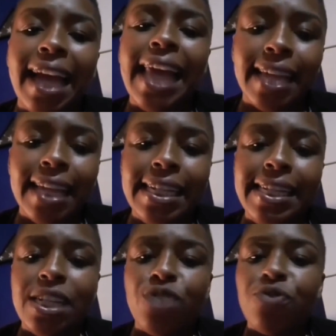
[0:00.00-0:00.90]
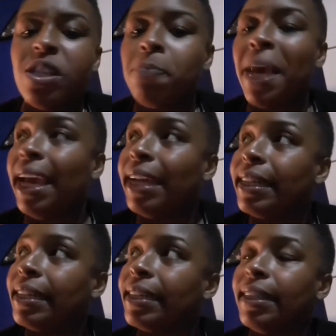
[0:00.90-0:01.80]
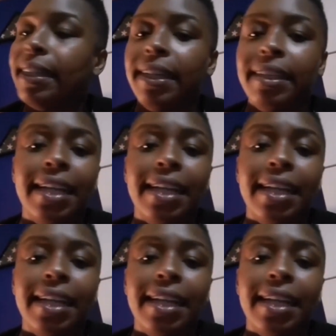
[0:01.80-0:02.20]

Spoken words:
and the disrespect that